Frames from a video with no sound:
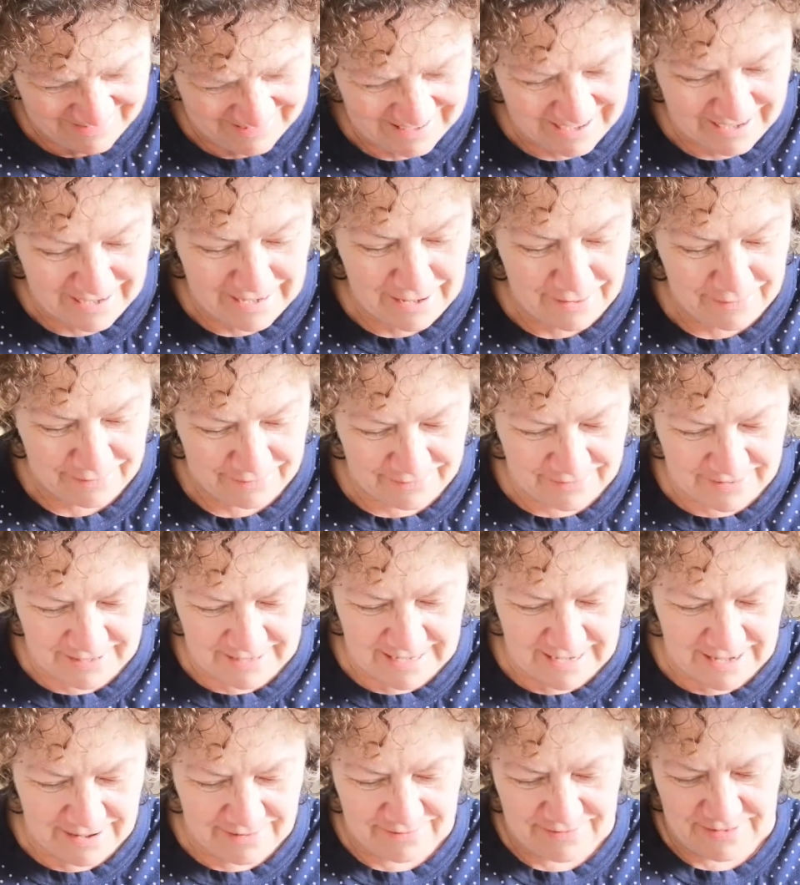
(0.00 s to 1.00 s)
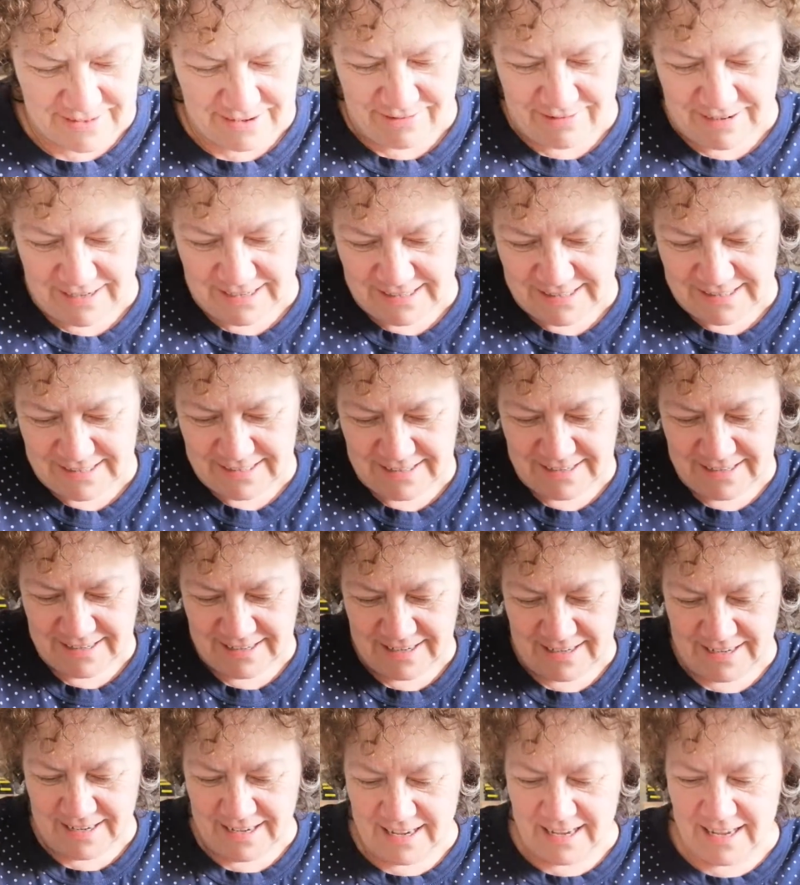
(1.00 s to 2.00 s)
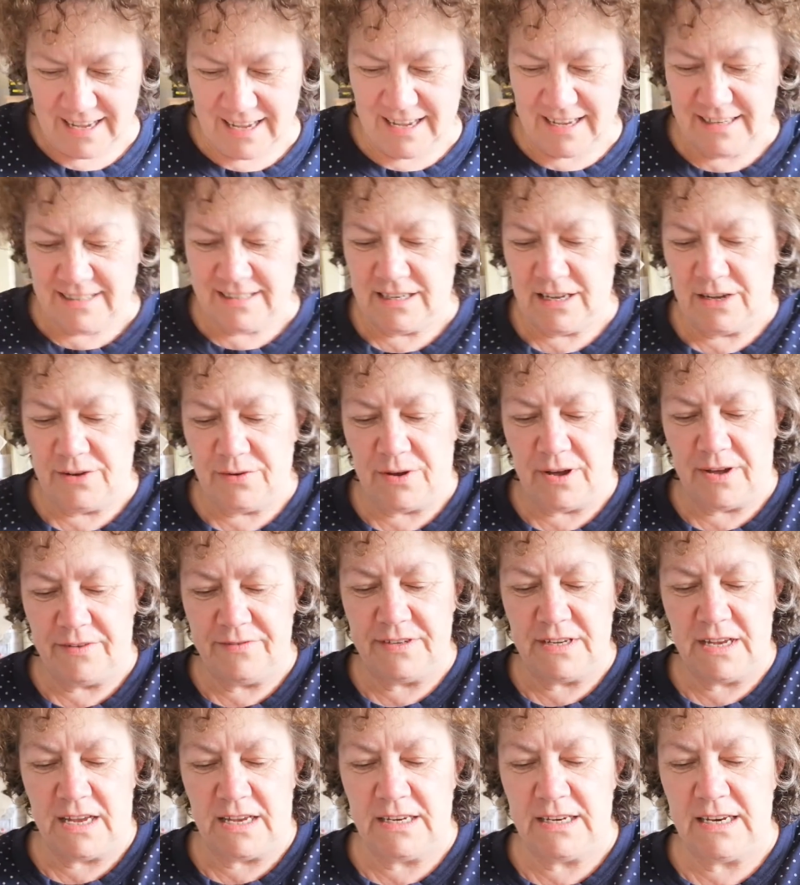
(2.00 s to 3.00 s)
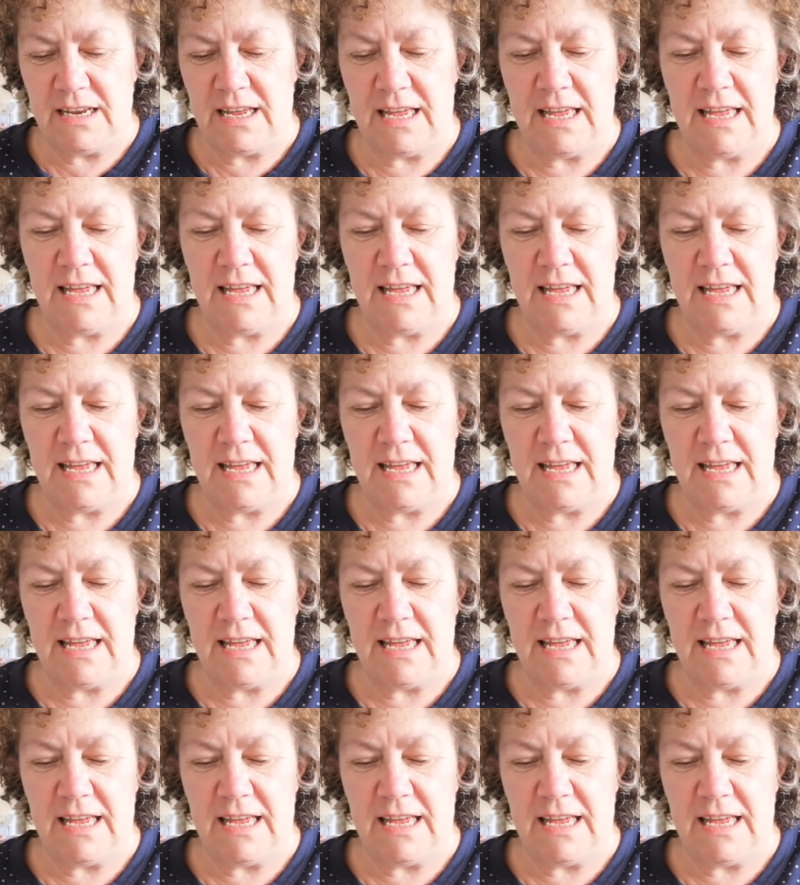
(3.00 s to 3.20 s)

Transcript: I have, there it is. So I've done